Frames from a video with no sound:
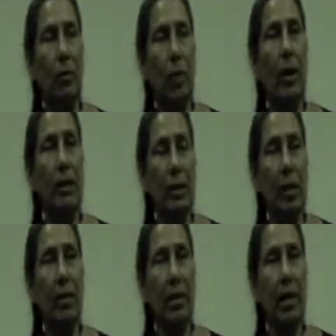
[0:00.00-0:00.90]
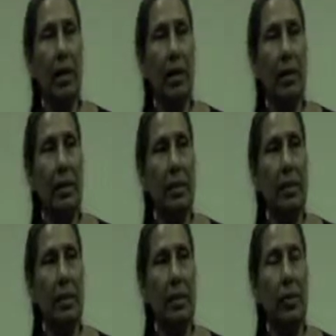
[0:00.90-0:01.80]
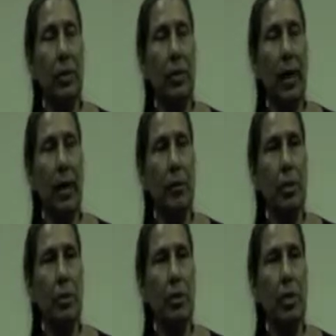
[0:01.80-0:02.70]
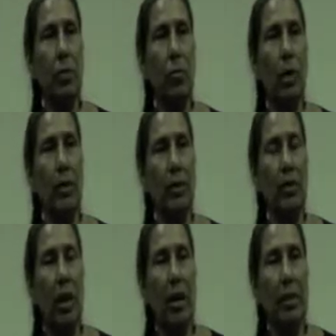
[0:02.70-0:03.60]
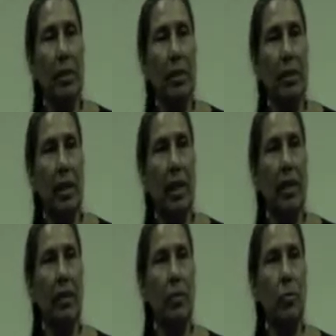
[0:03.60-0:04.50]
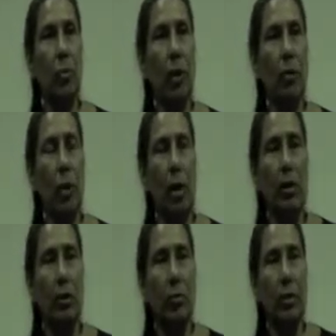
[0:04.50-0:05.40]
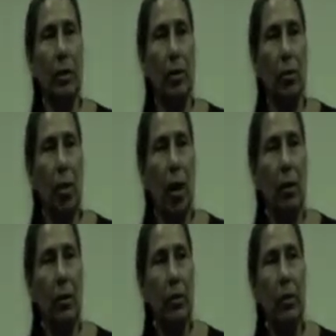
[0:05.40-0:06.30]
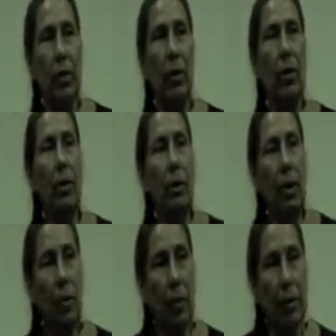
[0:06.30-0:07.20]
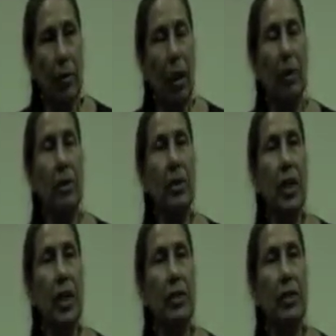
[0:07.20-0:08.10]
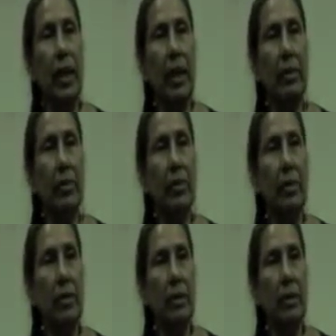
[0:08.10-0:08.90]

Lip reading: one is on dialysis 3 times a week. One has lost his legs. One walks with a walker. One daughter's had cancer.